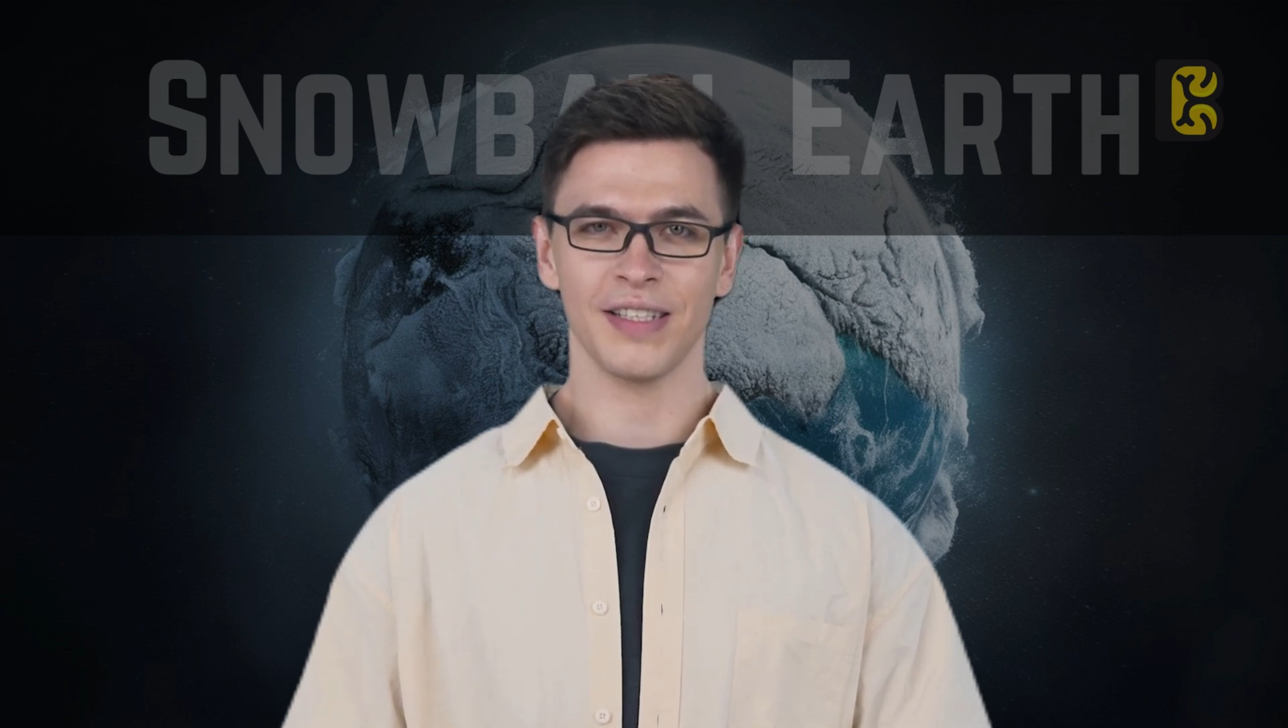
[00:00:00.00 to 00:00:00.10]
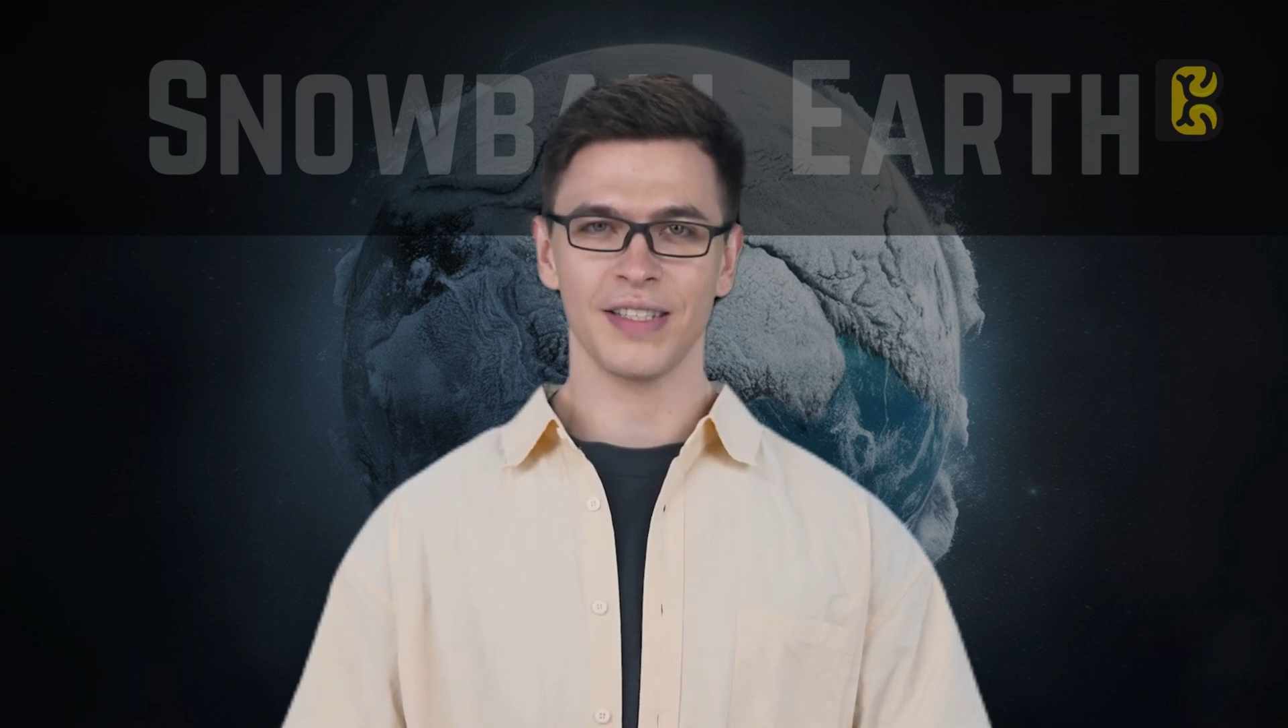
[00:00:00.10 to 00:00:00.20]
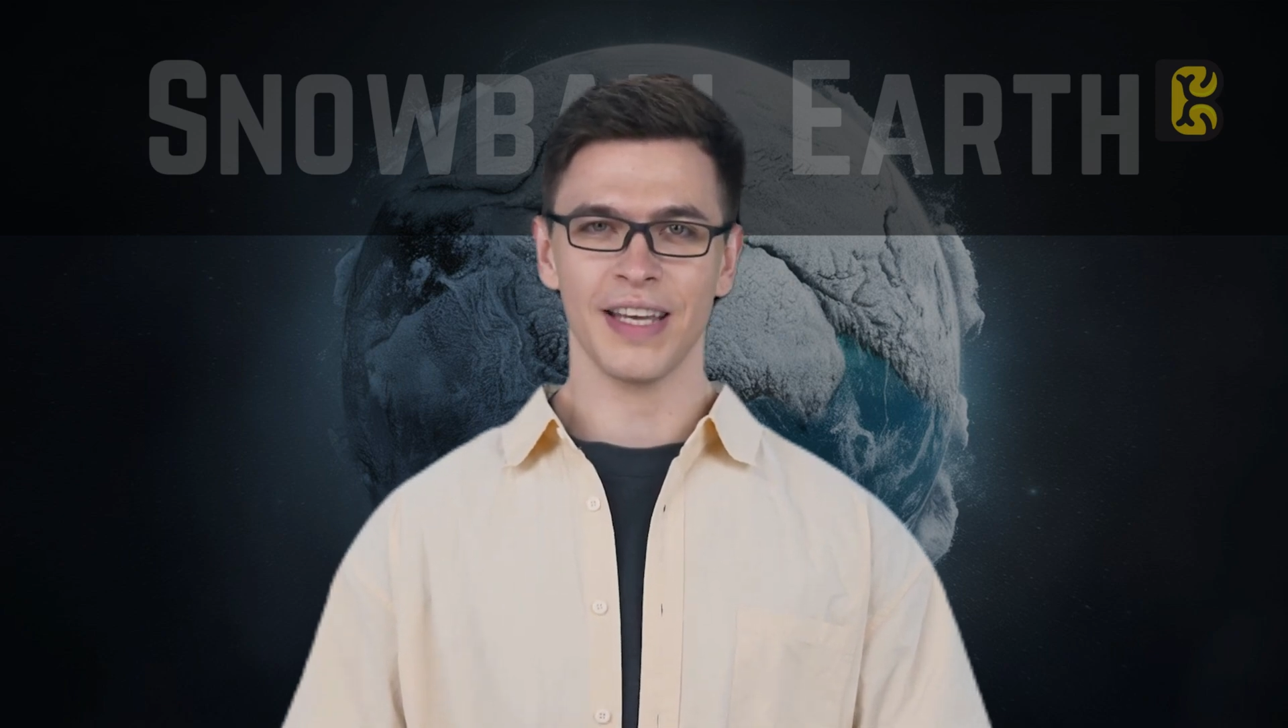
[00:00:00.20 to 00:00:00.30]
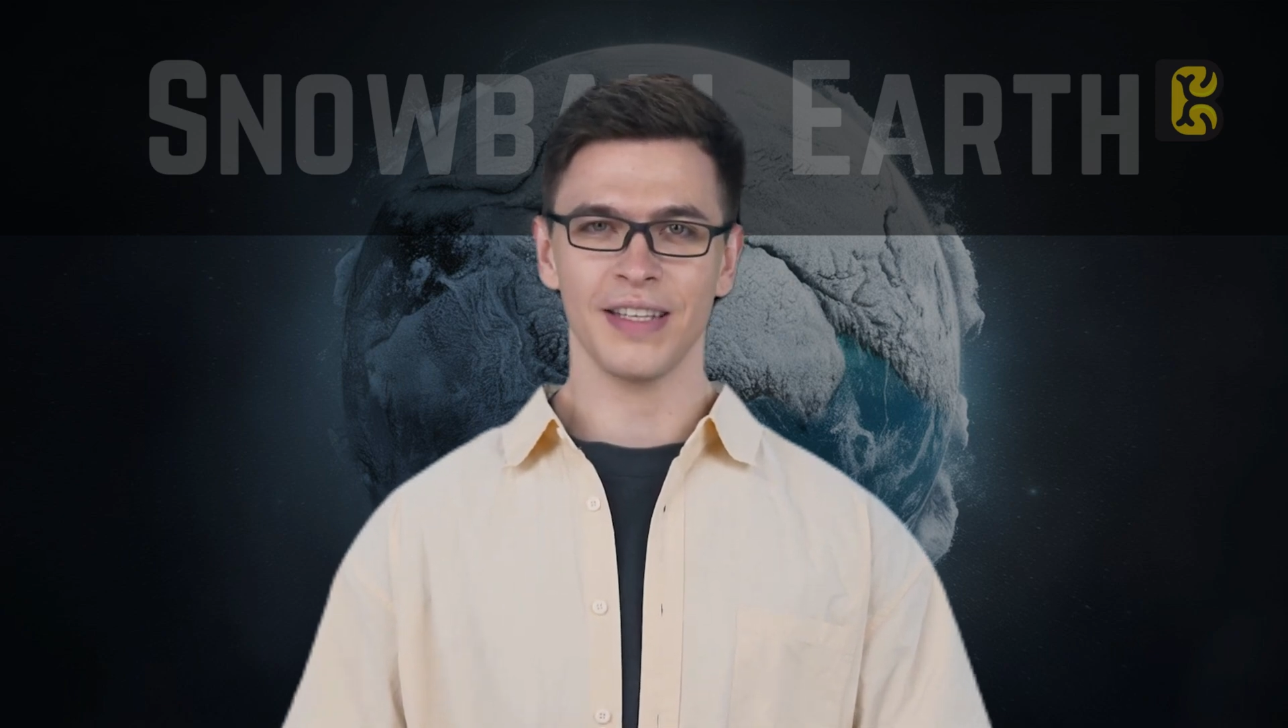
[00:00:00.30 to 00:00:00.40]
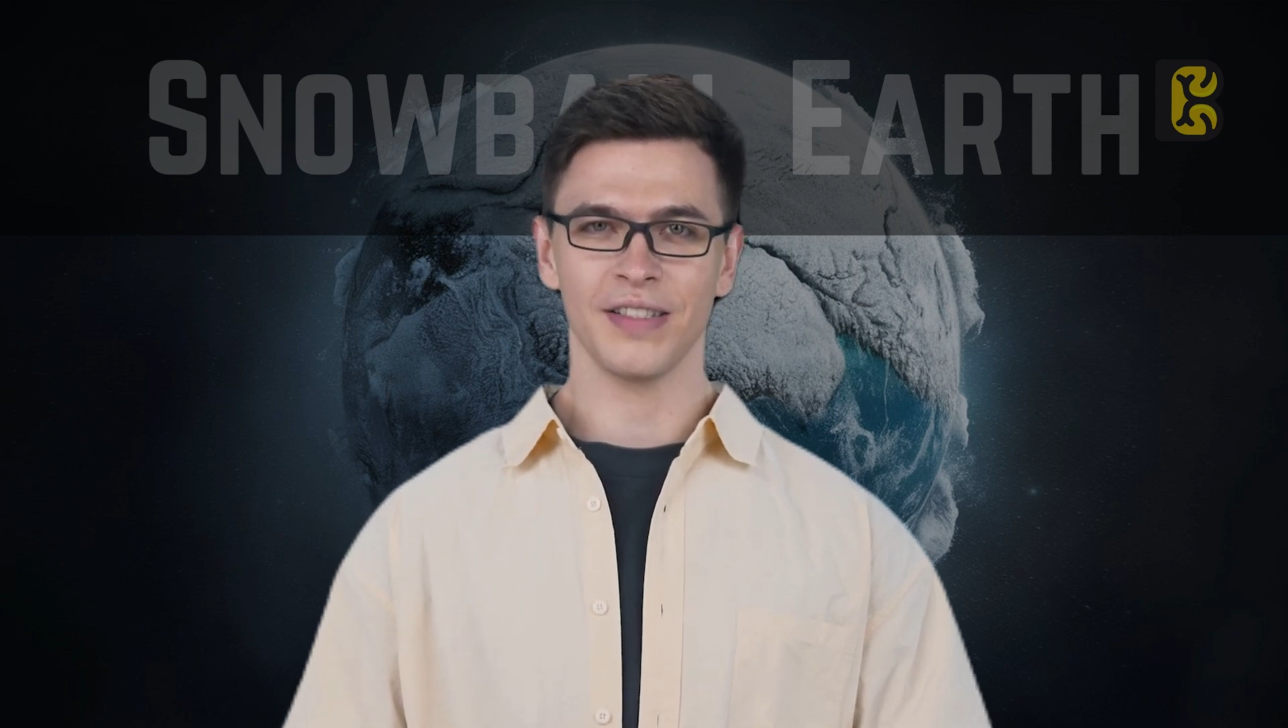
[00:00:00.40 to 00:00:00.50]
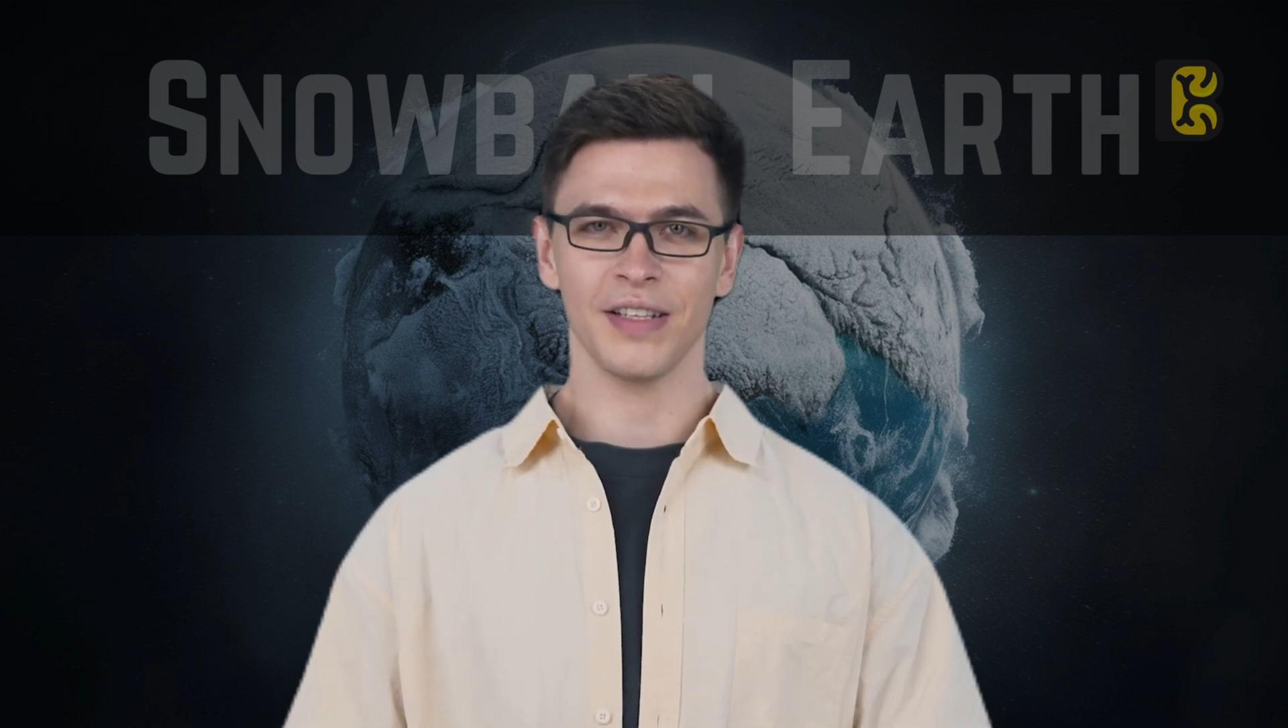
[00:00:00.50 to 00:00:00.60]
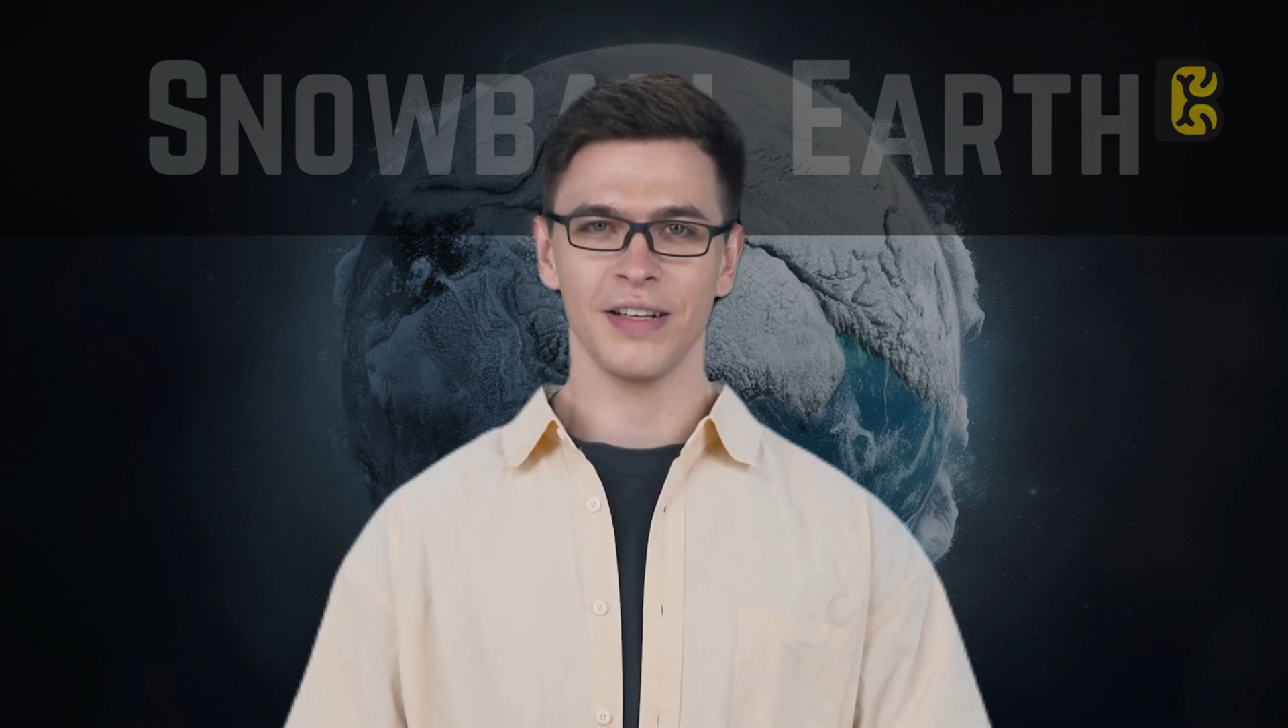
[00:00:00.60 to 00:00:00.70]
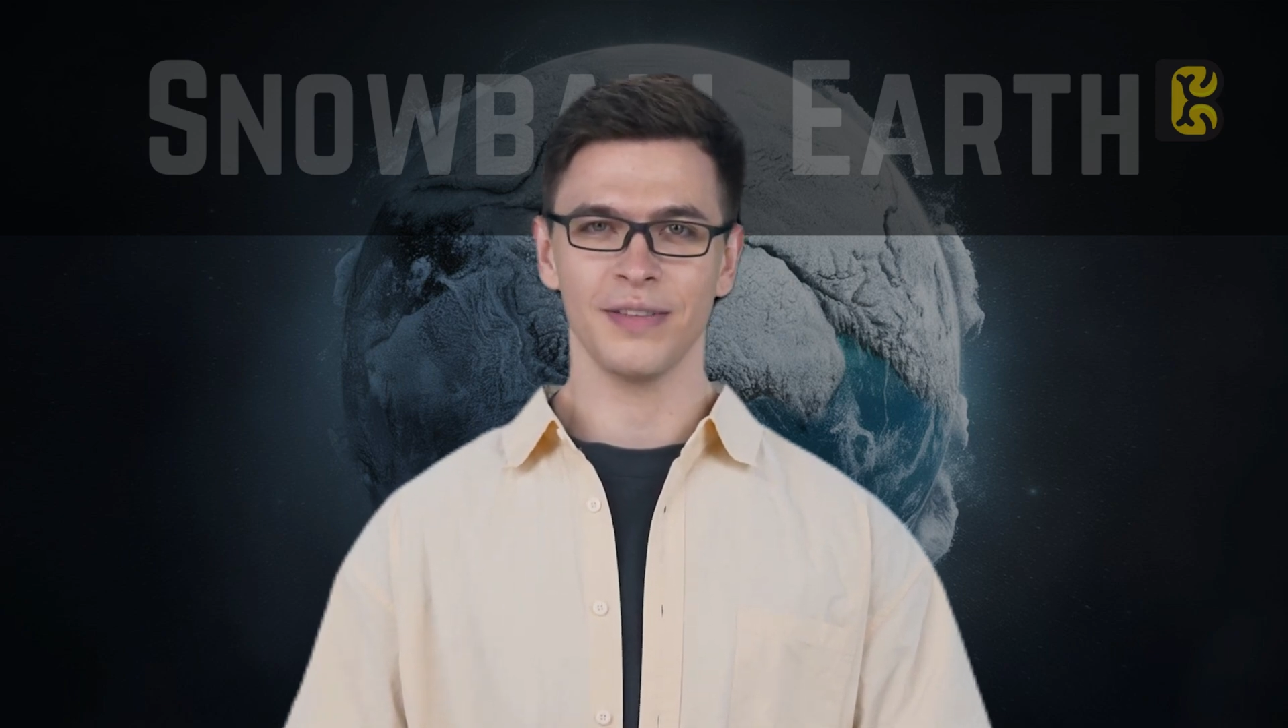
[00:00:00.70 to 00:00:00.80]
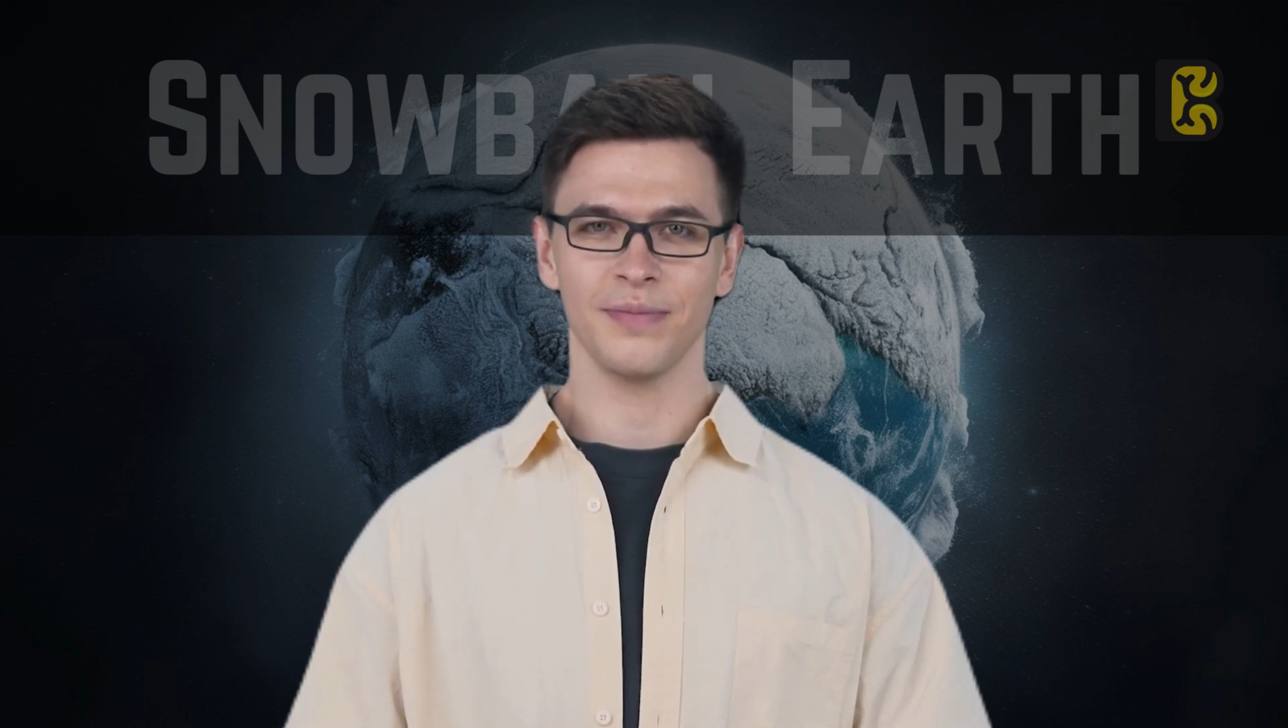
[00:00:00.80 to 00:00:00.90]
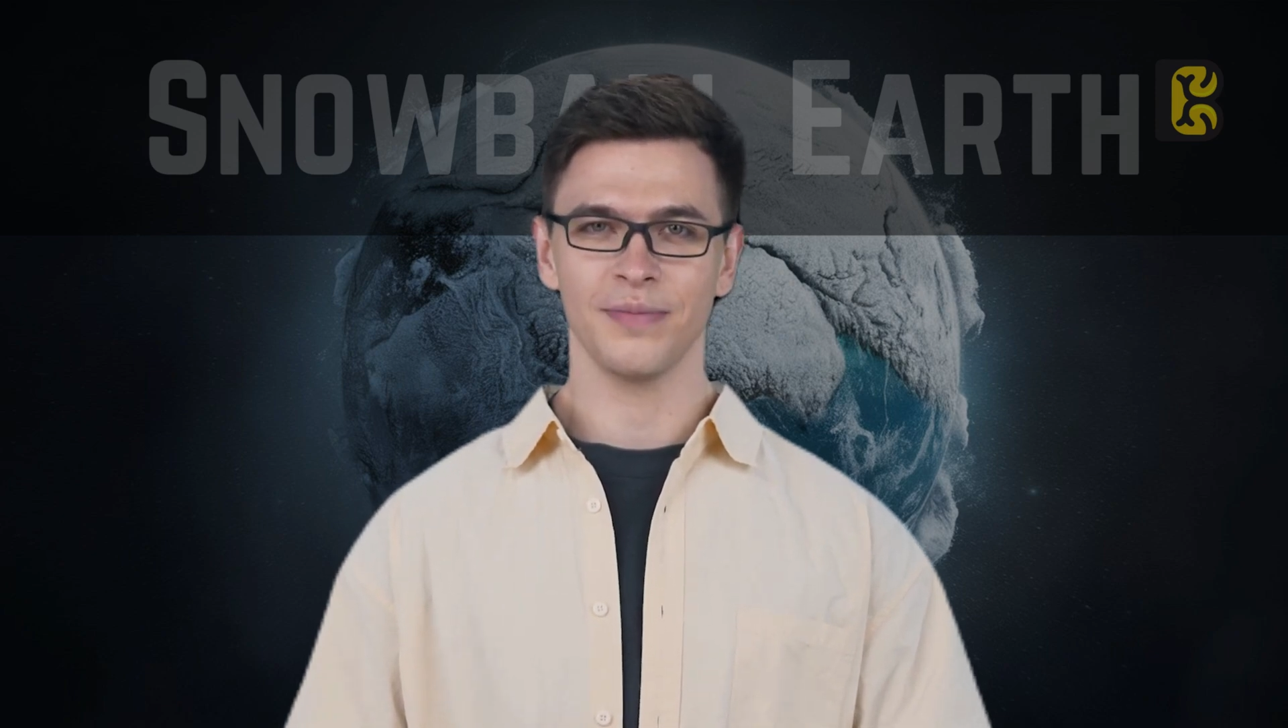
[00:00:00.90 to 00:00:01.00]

didn't end there.